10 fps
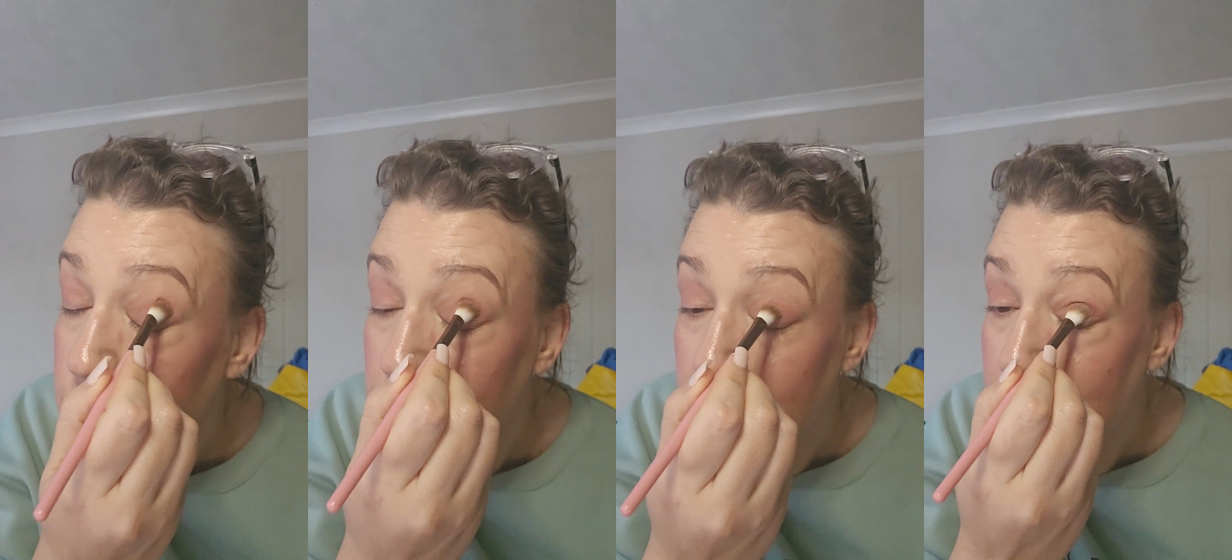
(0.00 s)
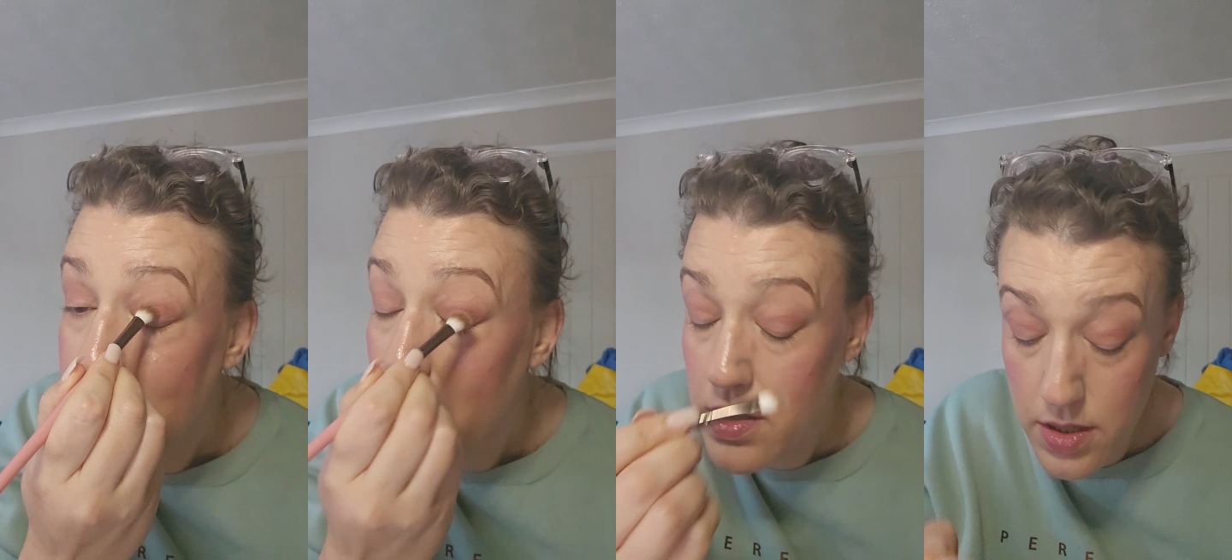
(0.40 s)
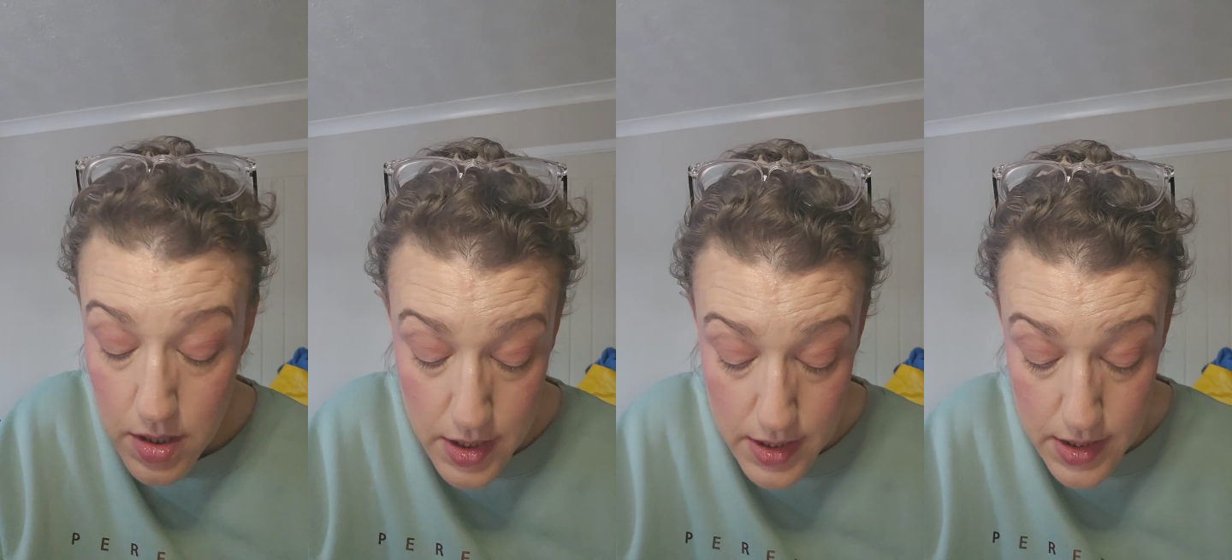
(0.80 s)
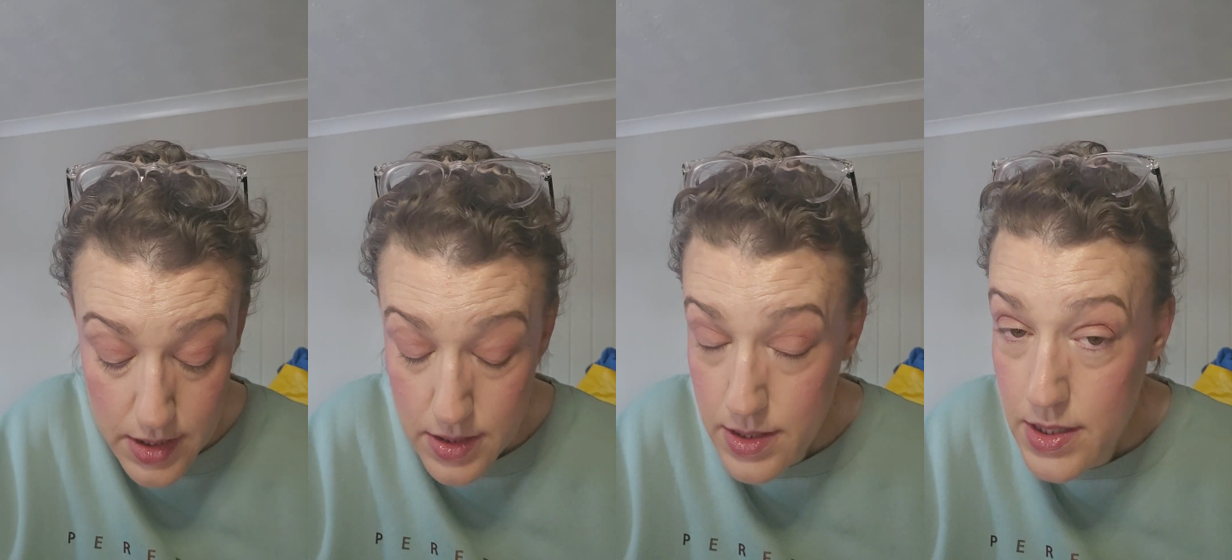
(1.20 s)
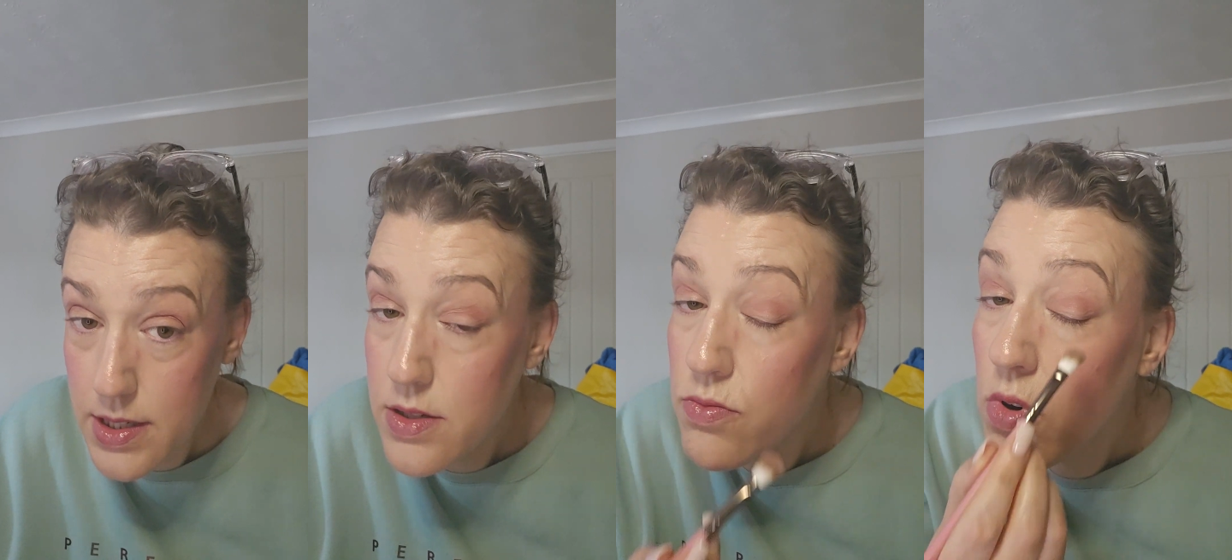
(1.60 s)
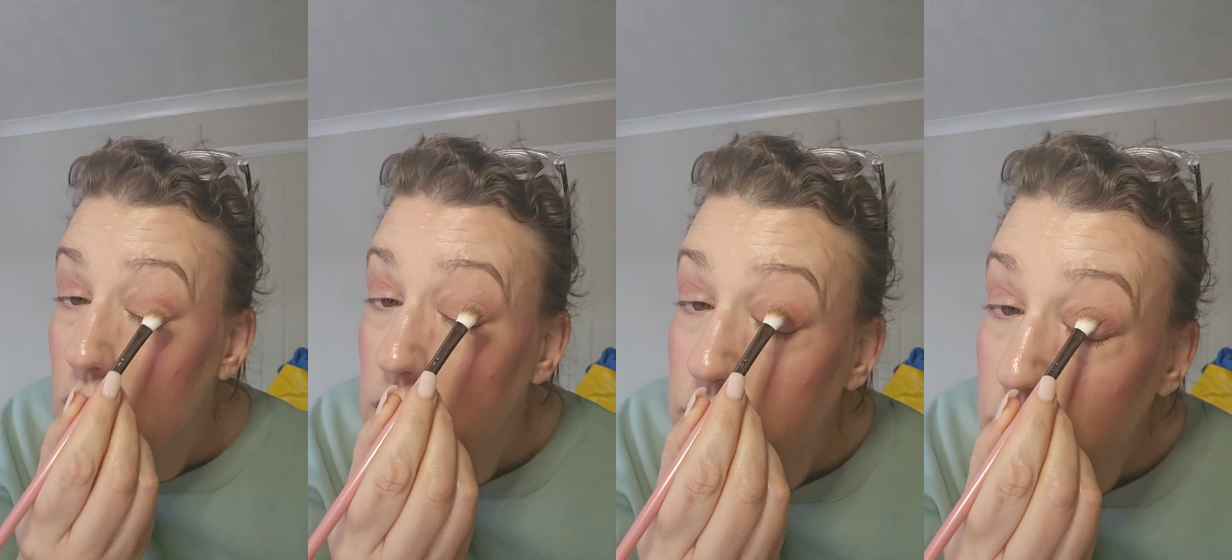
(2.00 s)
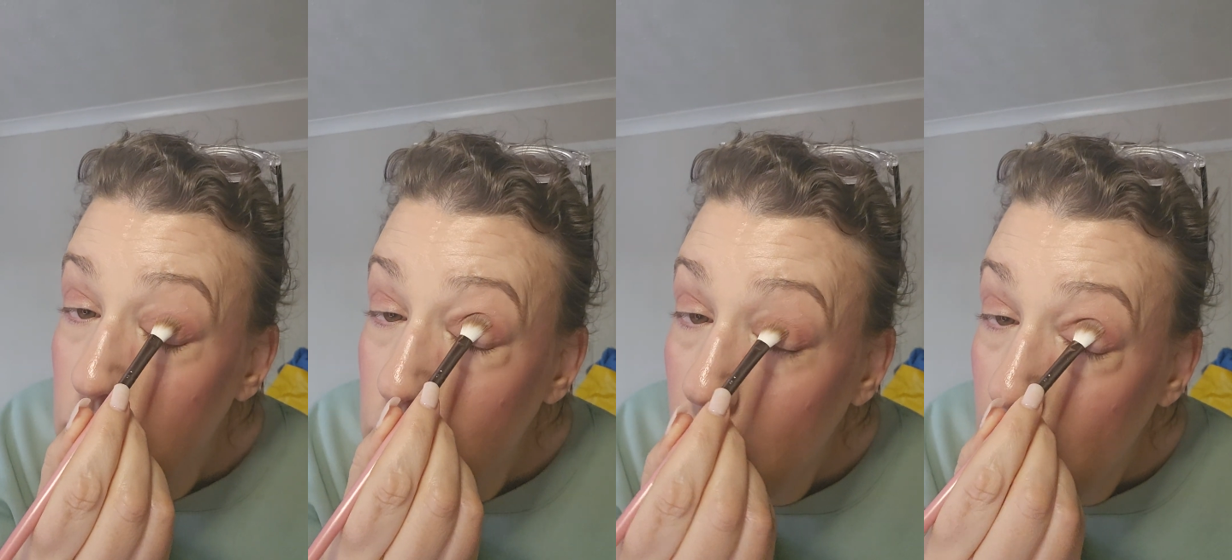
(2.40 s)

but these aren't like that. These rival